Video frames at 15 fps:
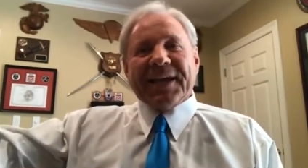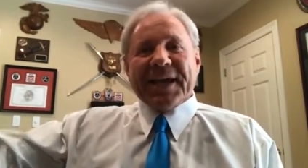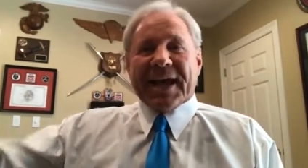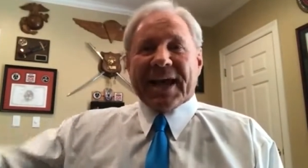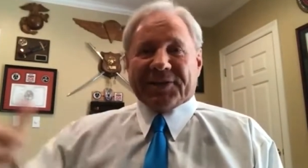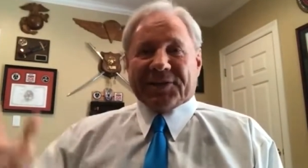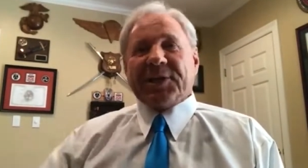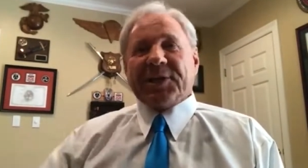
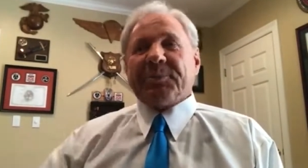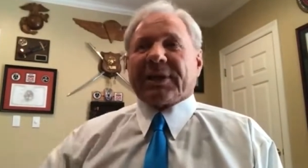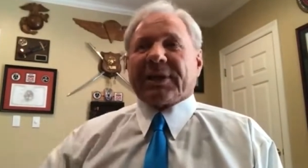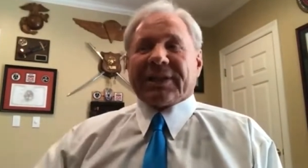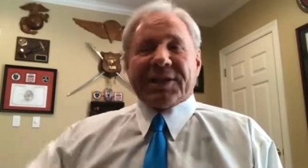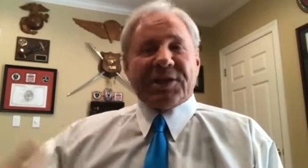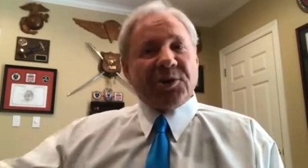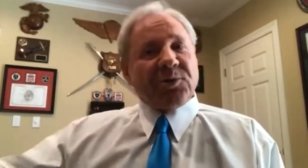And
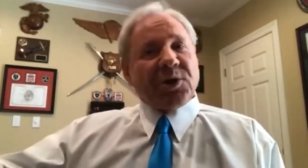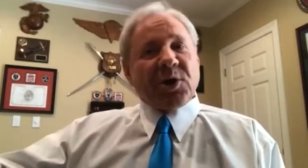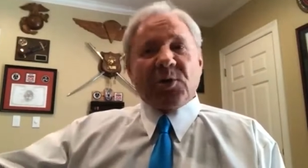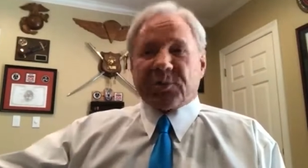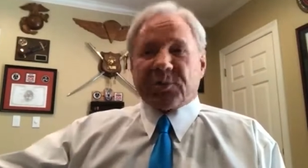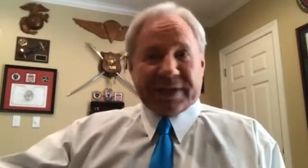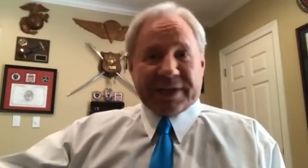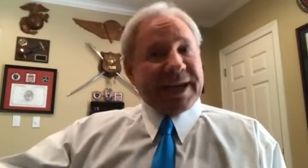typically you don't
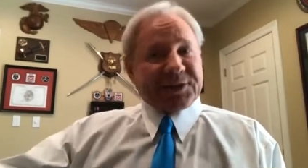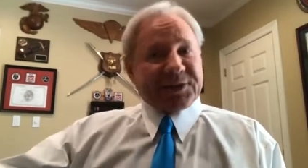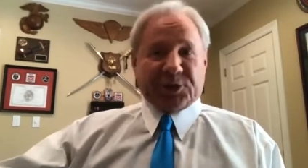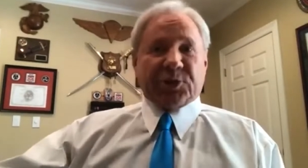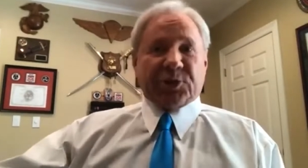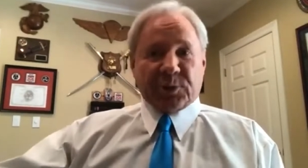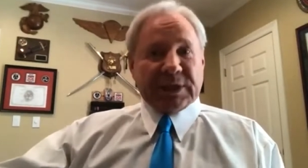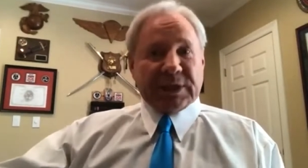get to
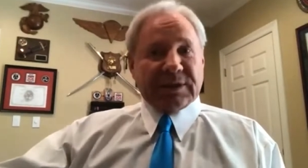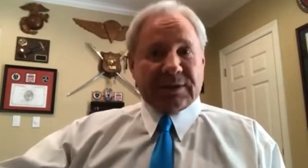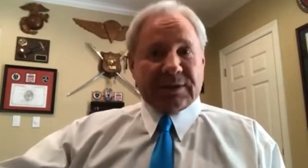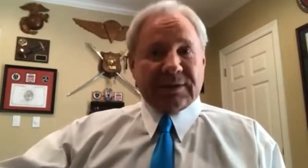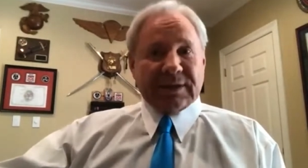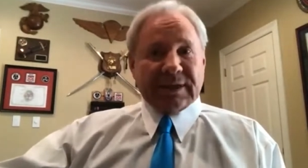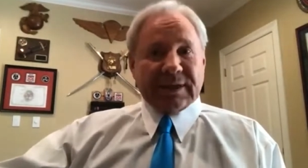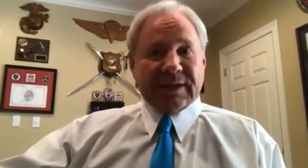
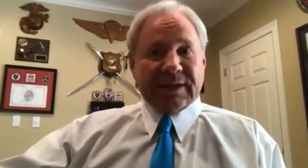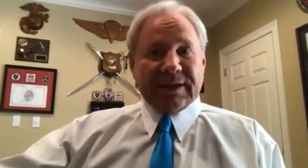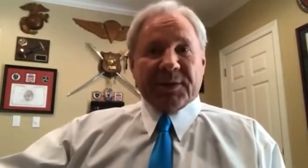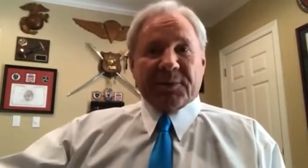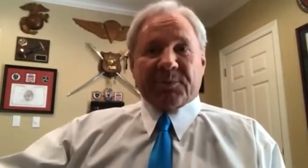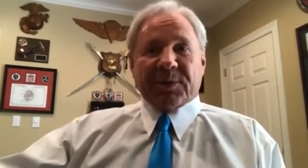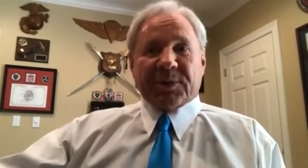it